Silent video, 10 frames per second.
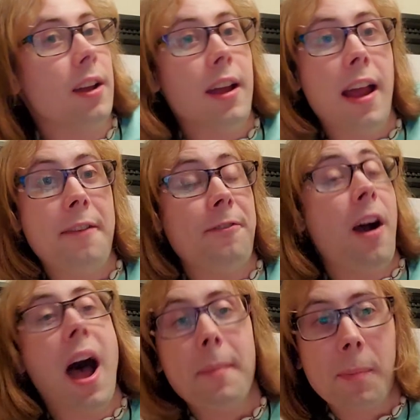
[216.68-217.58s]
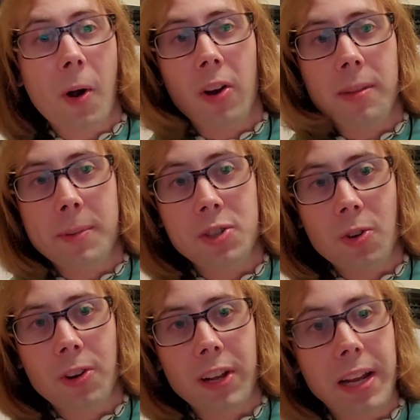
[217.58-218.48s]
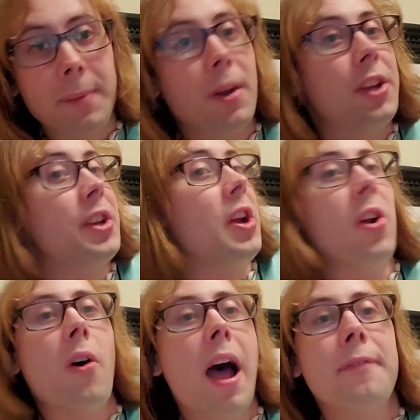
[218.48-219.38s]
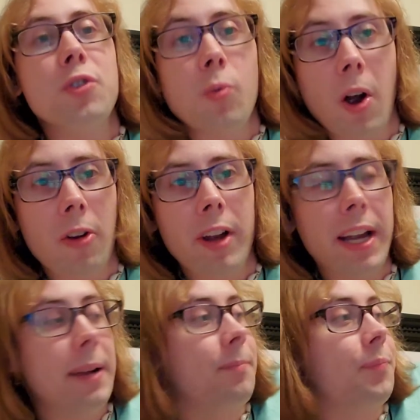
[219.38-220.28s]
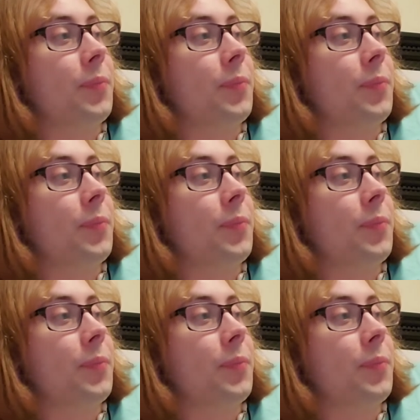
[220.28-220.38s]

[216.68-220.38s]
if I'm a part of the majority, you don't have to worry